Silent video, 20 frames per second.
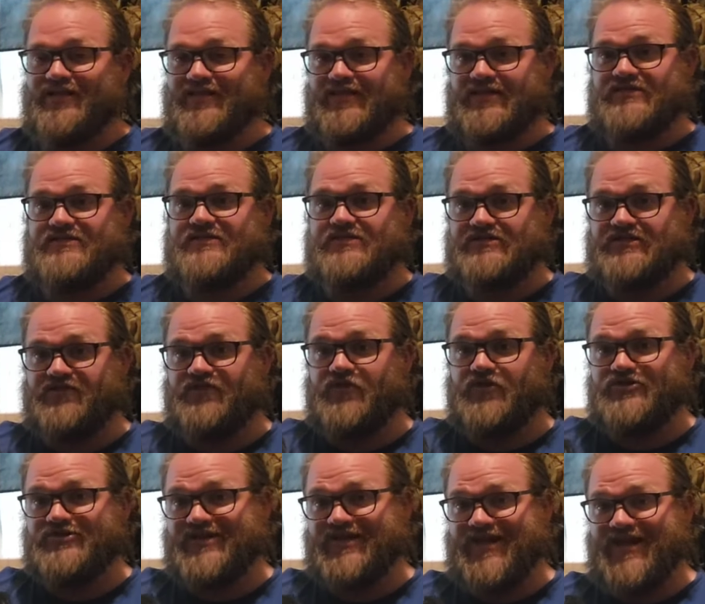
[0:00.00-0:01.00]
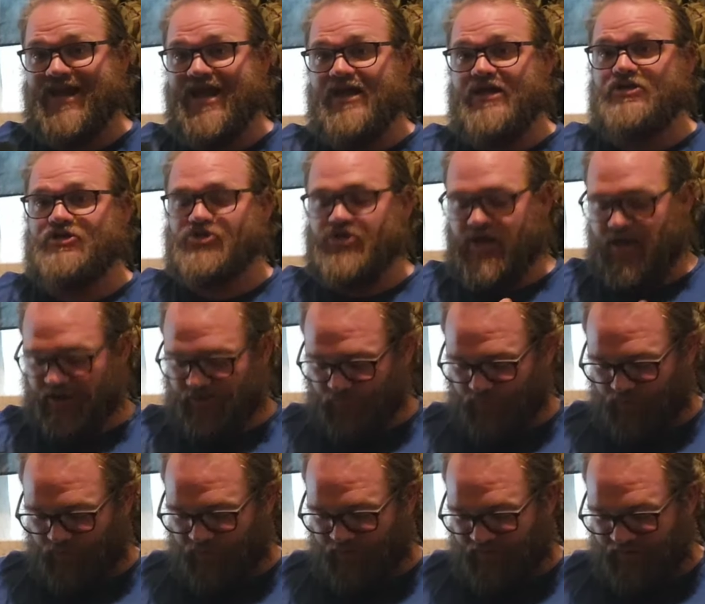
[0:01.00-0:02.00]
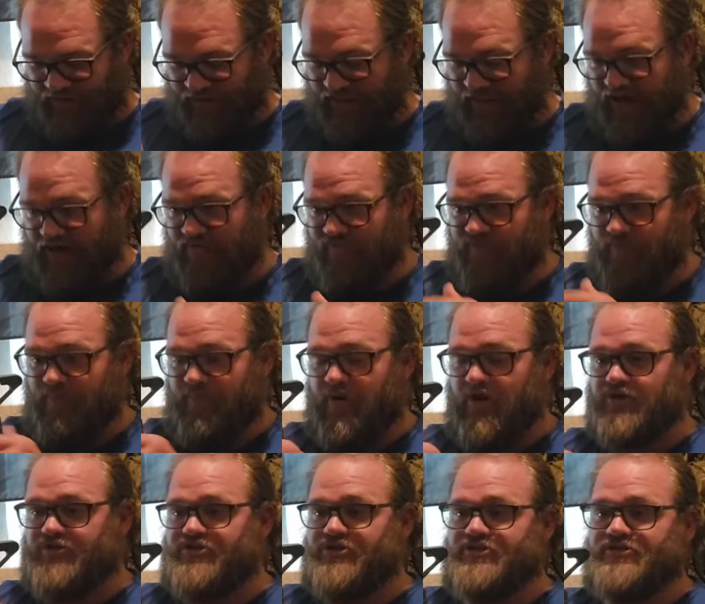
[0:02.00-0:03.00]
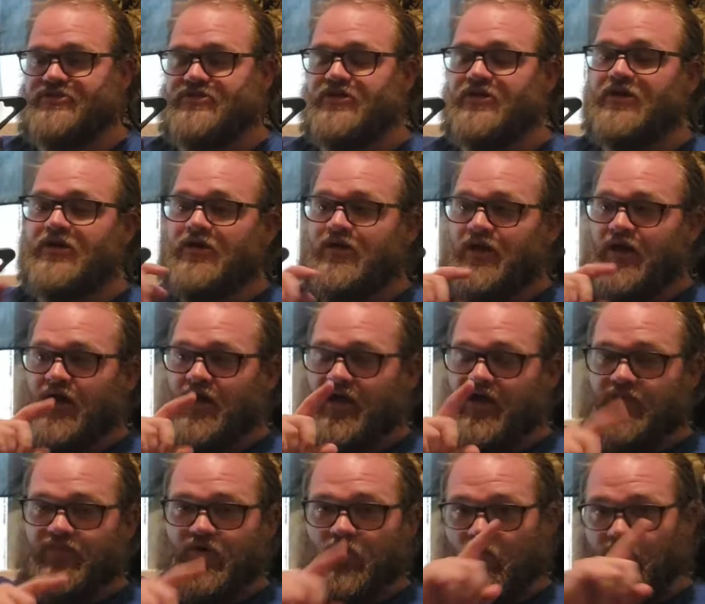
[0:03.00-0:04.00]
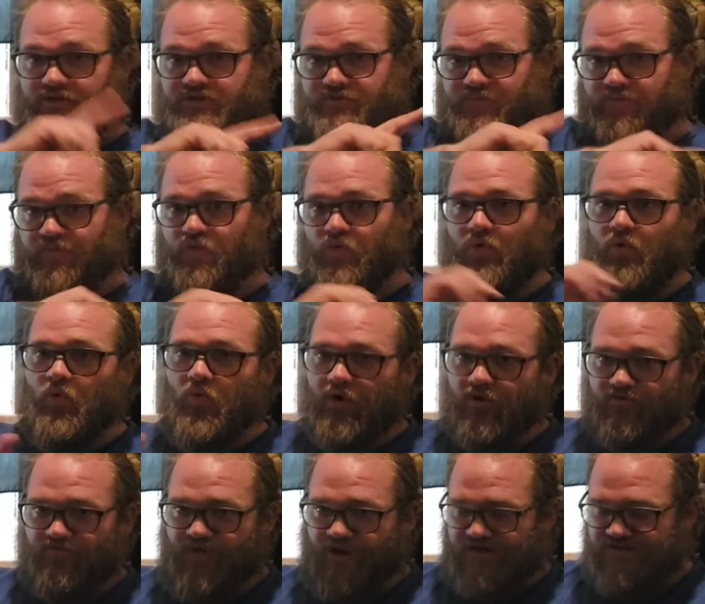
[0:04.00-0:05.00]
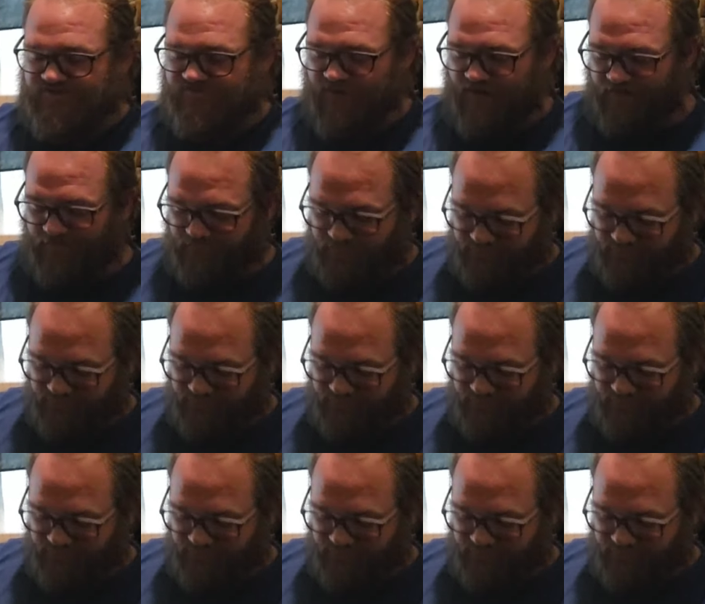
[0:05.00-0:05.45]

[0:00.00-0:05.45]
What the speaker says: This is the first nitride one that I've purchased. The ones before were phosphate.